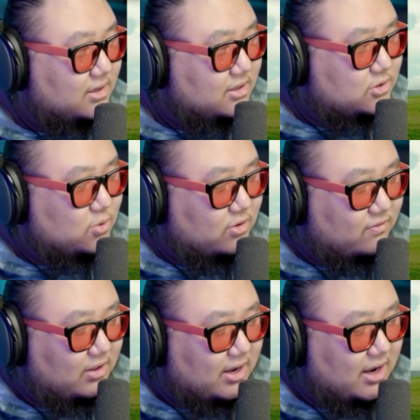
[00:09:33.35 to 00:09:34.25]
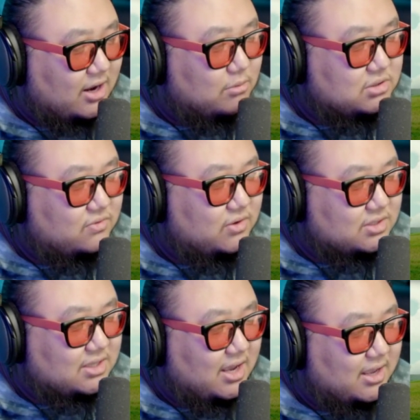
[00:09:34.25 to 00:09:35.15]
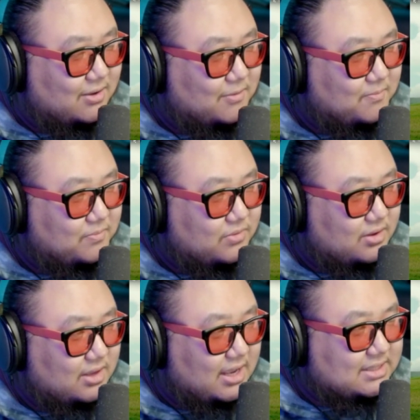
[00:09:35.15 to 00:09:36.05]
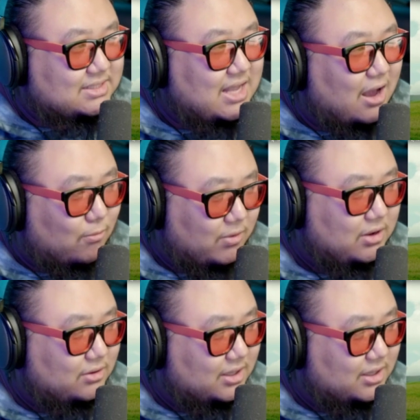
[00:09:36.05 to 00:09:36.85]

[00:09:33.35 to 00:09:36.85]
sort of like, it almost feels like it's not real.